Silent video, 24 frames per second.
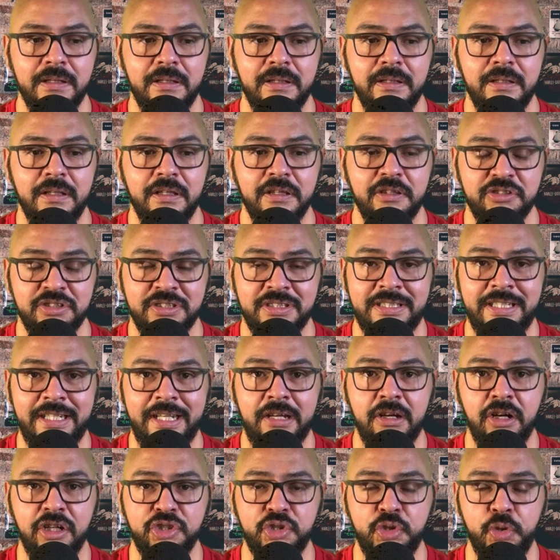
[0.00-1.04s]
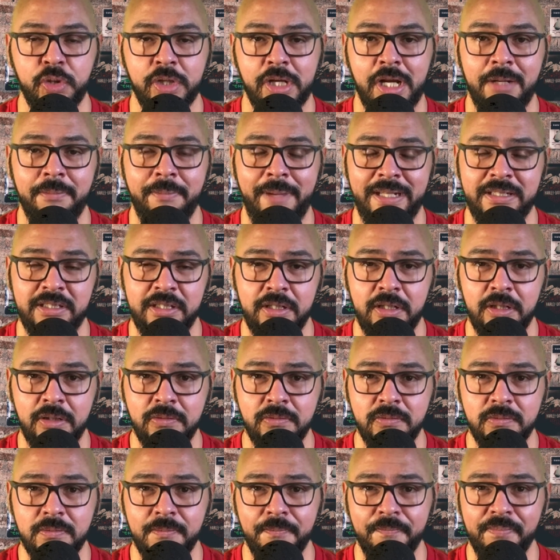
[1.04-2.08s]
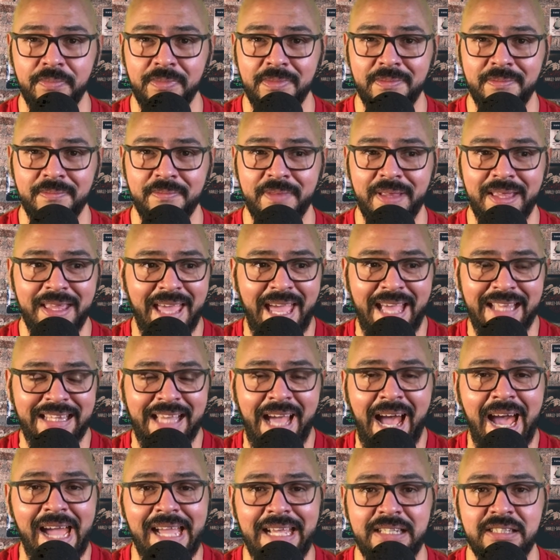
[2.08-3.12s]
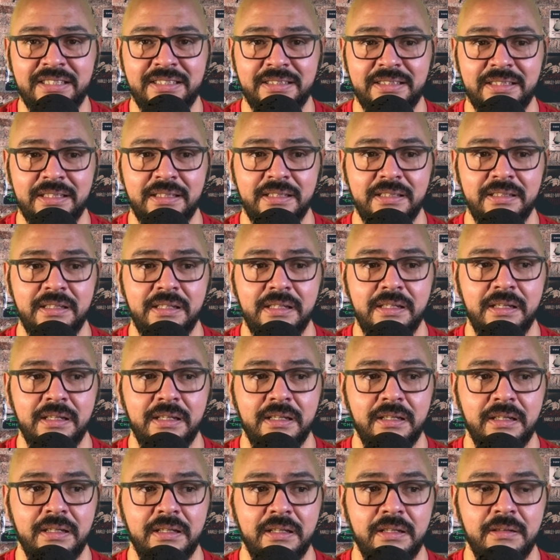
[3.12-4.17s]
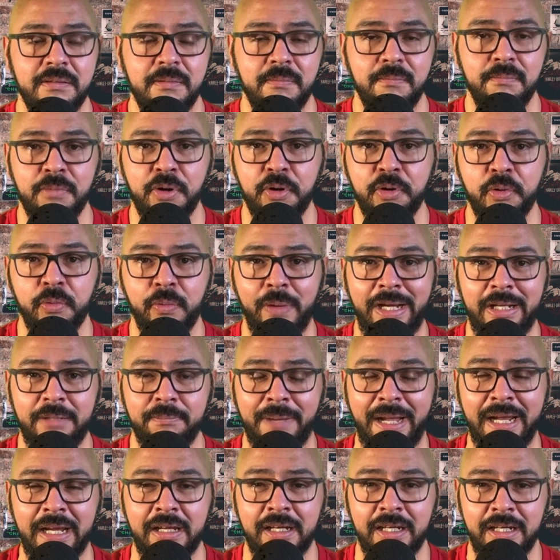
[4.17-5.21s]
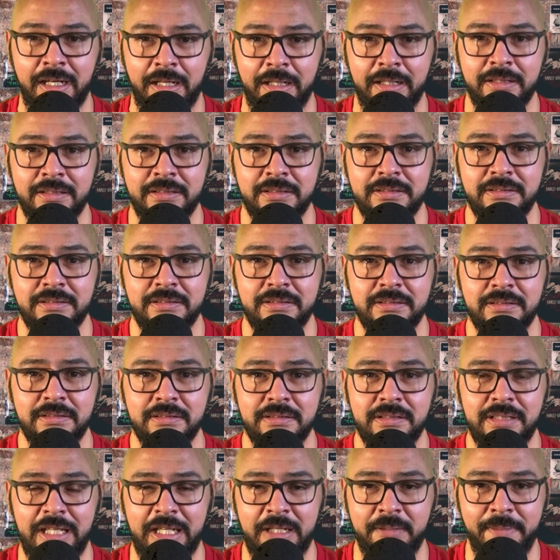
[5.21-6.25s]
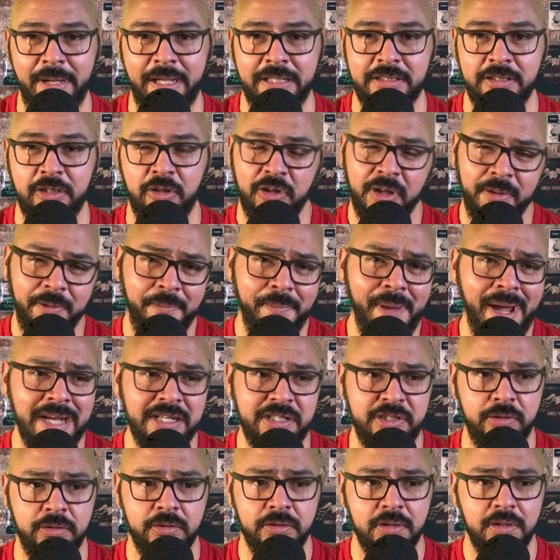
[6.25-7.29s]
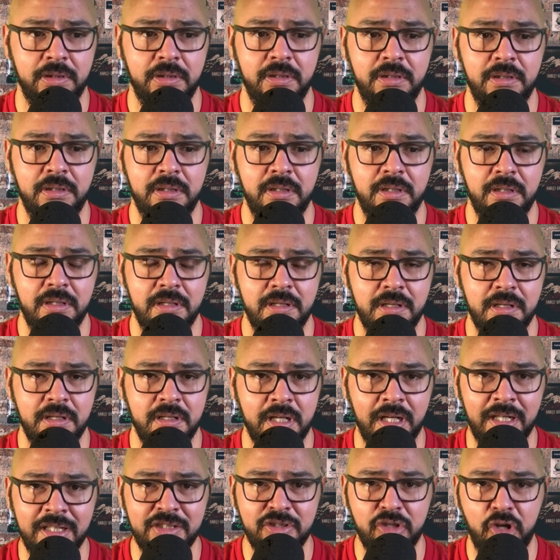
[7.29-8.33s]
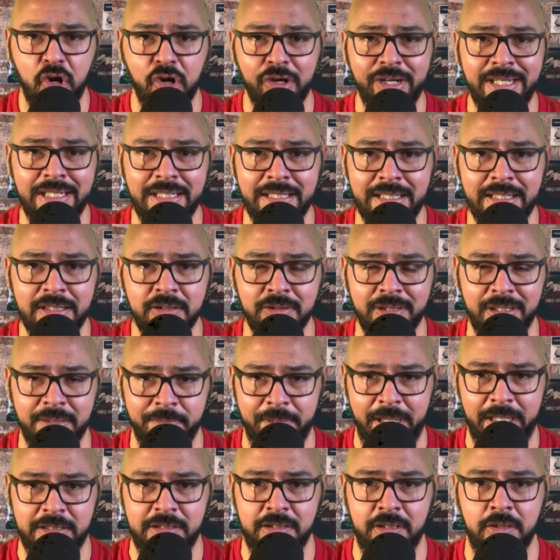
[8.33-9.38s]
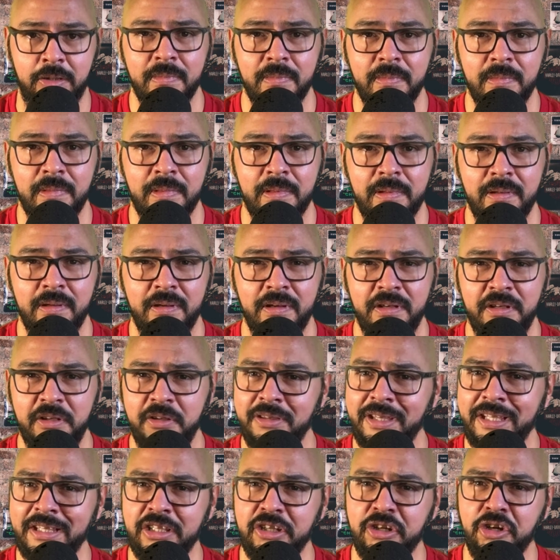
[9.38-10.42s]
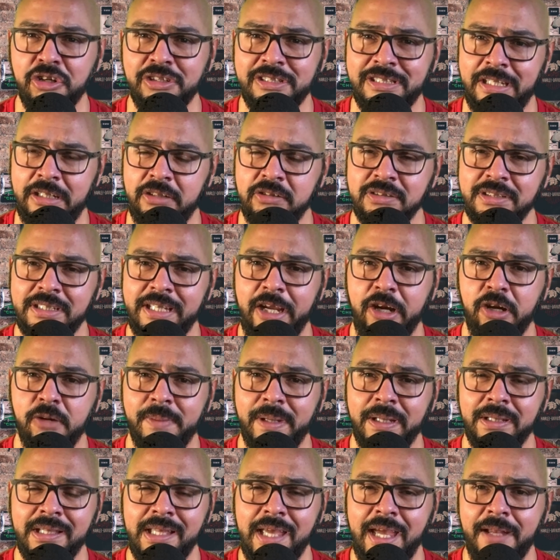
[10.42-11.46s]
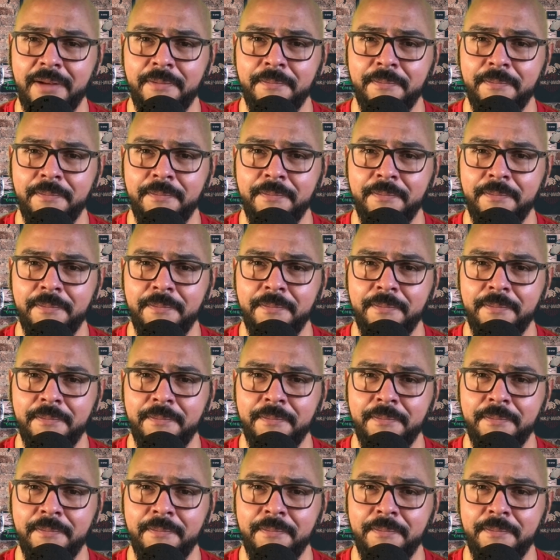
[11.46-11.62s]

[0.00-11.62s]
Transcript: There's a city called Churan, Mexico, had the highest murder rate by gun in Mexico. Now, mind you, guns are illegal in Mexico. You think the cartels care about that?